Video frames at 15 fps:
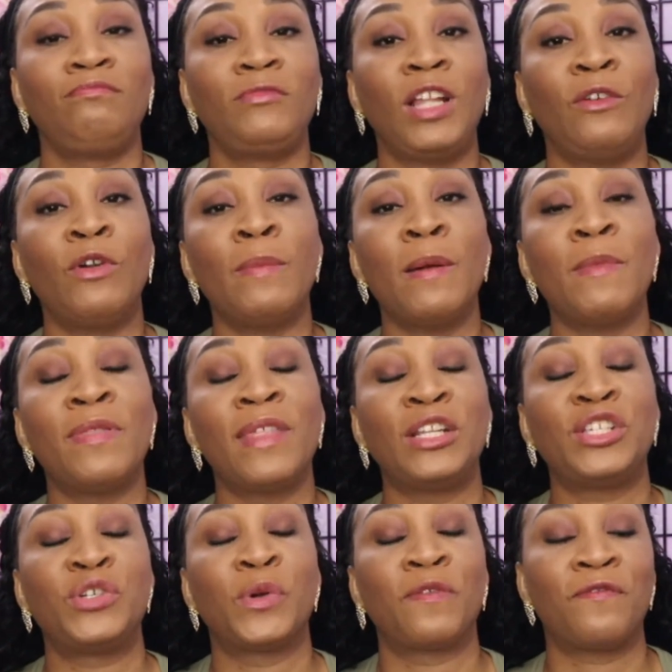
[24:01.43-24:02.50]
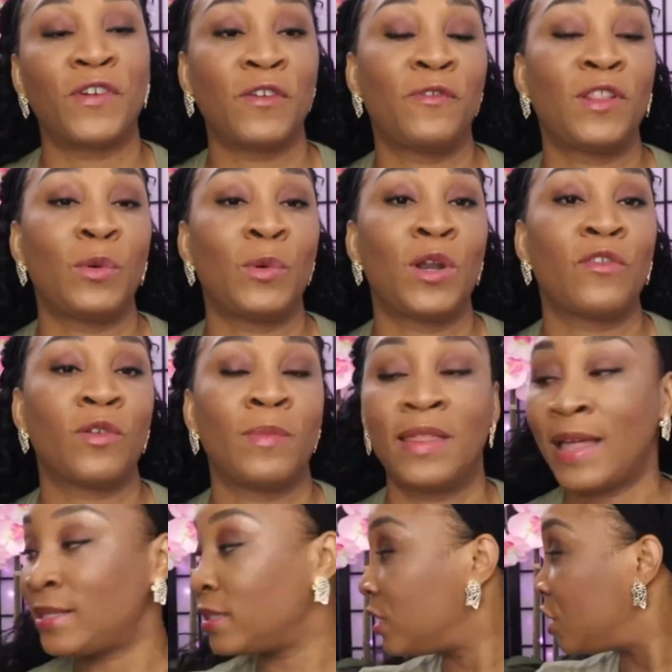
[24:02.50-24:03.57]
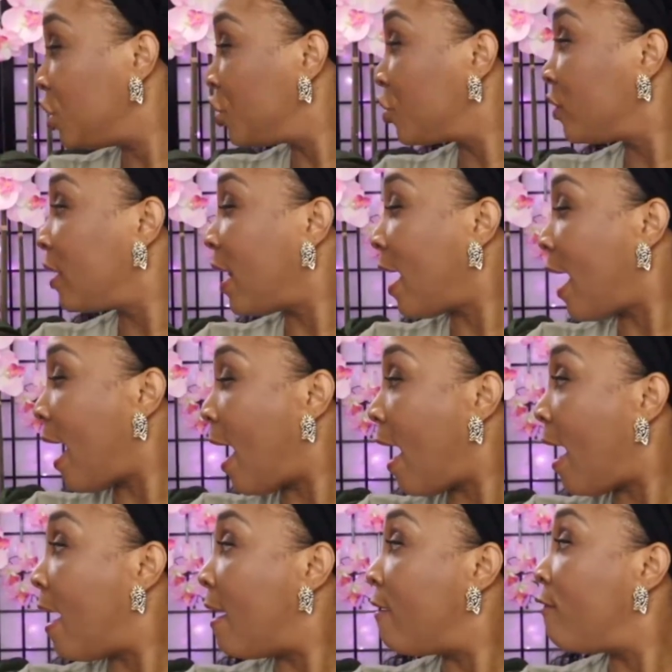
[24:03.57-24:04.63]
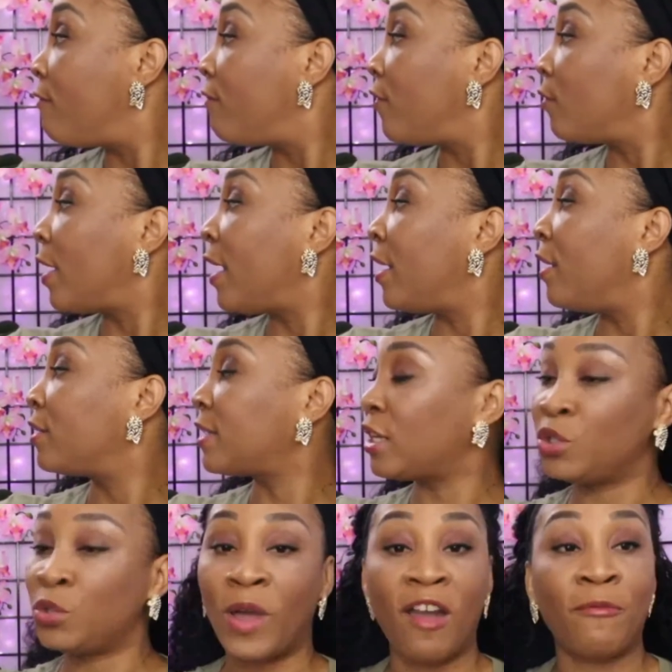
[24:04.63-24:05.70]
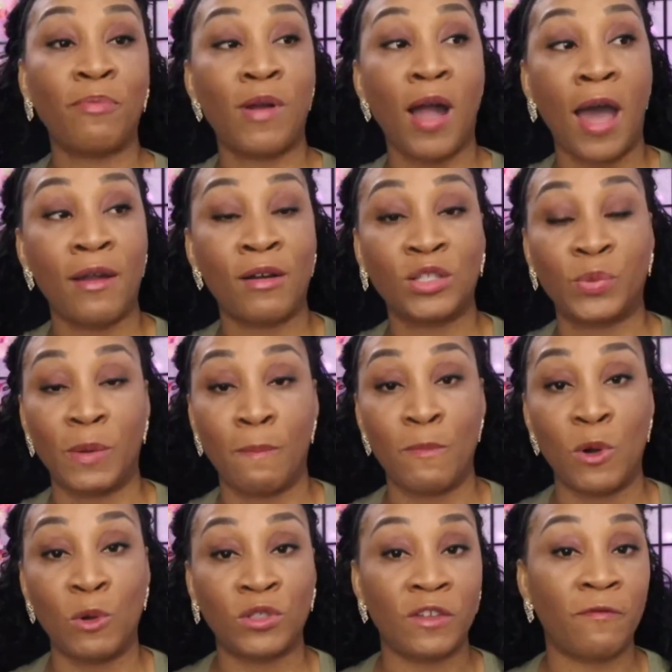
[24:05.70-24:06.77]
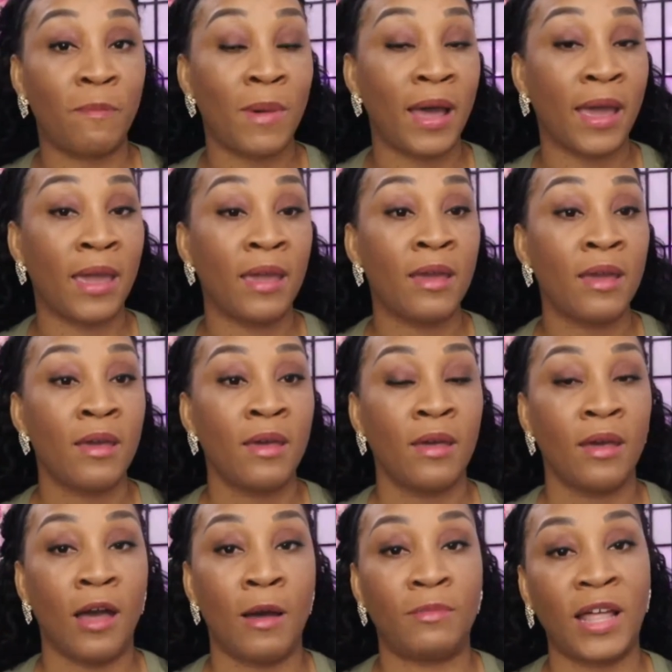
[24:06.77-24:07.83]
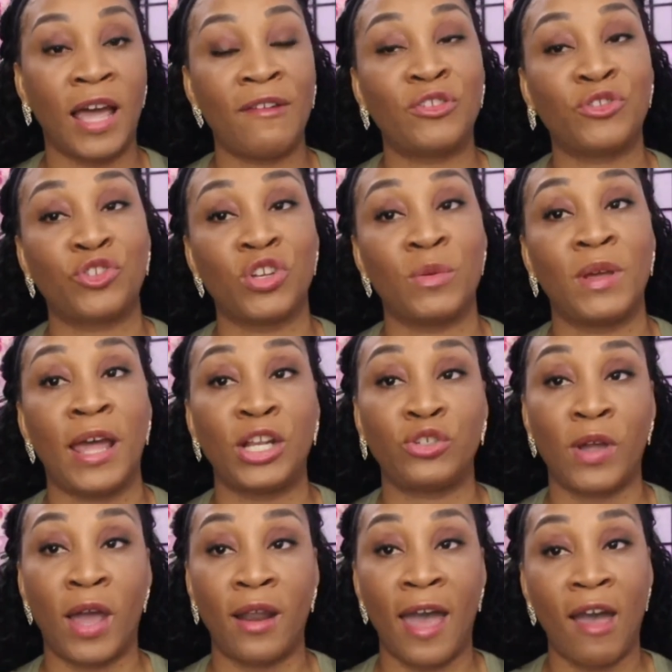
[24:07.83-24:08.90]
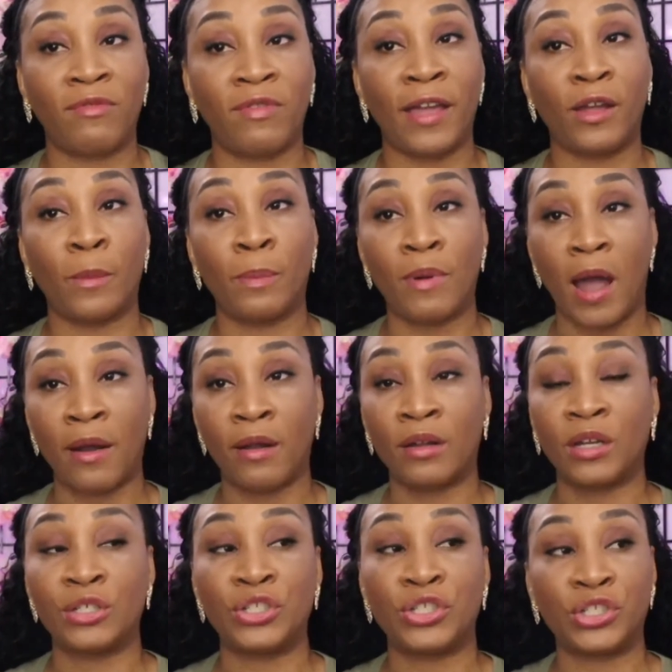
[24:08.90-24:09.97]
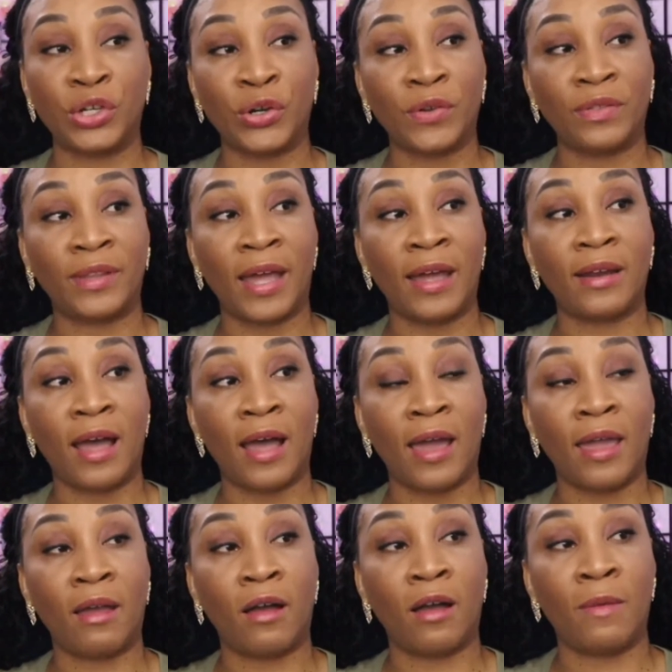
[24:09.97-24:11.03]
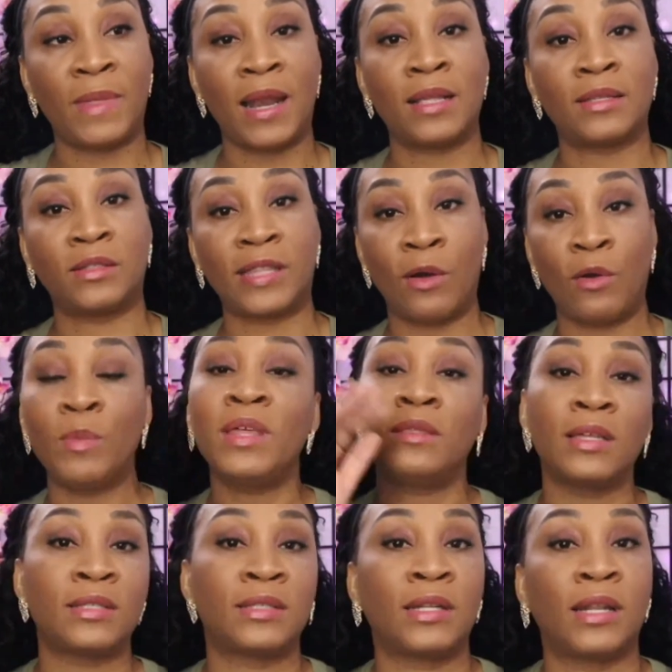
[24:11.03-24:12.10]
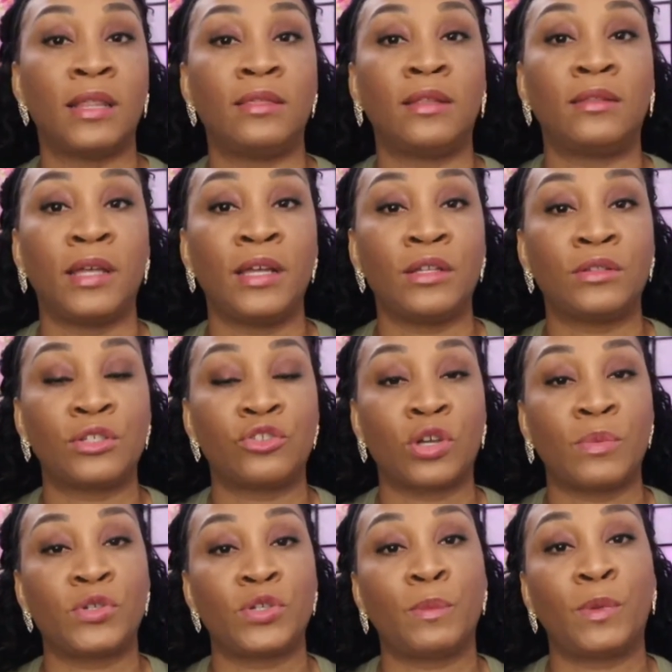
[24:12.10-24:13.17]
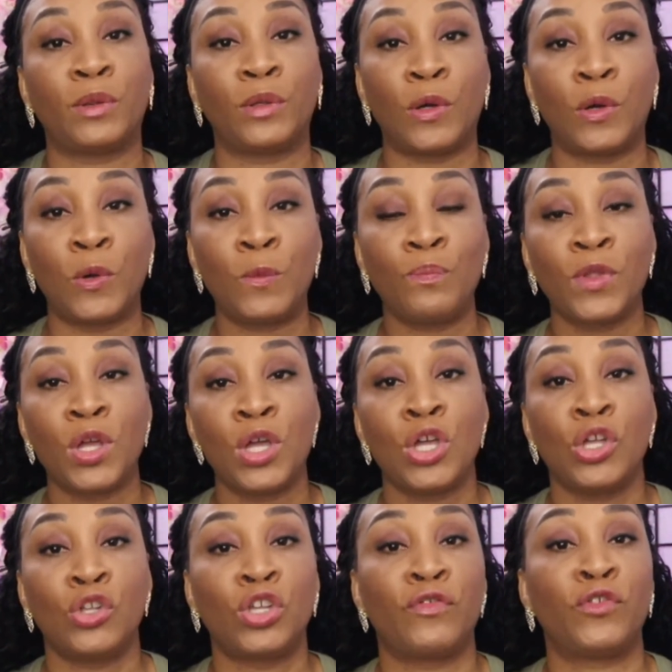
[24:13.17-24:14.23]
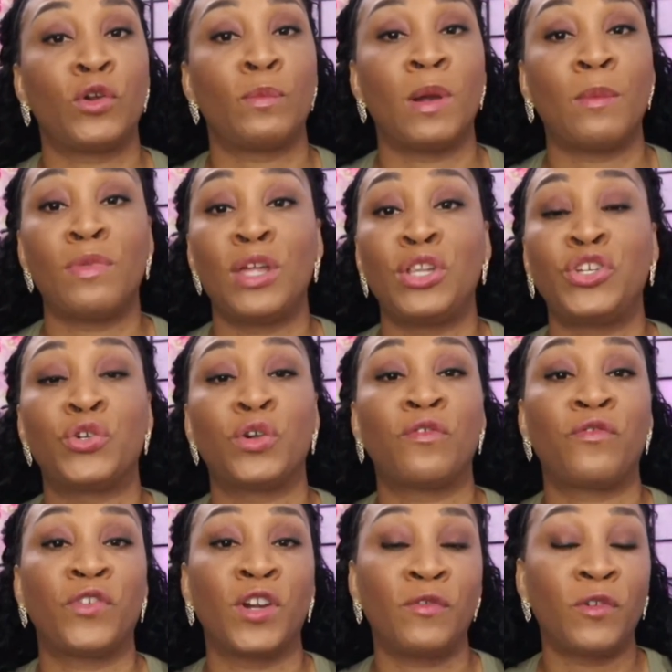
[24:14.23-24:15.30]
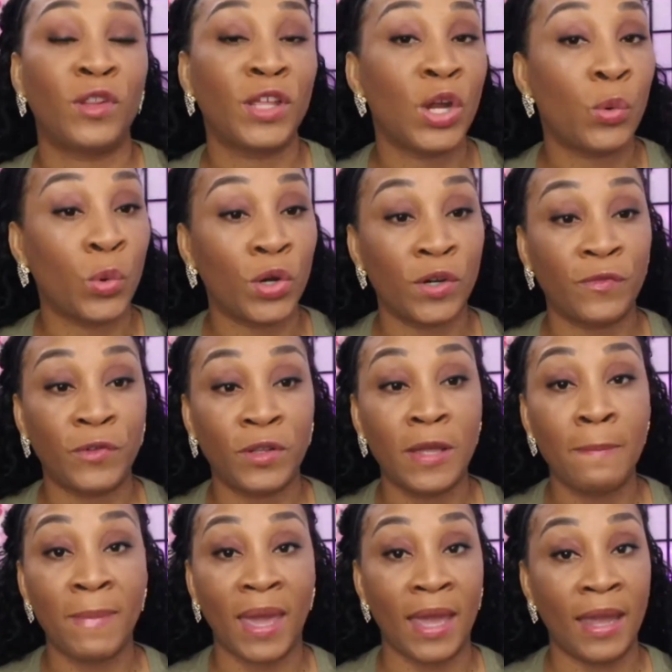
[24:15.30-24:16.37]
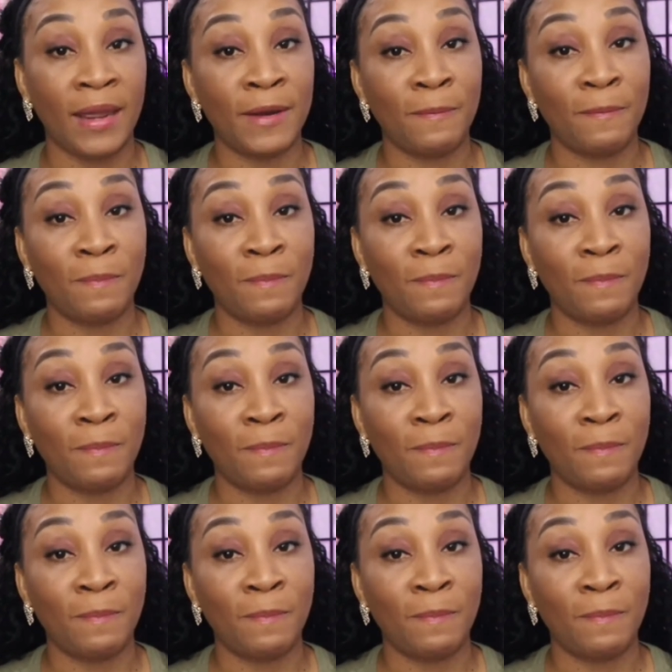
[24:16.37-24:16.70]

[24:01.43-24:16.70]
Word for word: remember that you are fearfully and wonderfully made. That's a t-shirt that I have right here, because I do have products with most of my live stream, and I try to have like a product, a shirt that I that will be listed in the link description below. So if you remember that you're fearfully and wonderfully made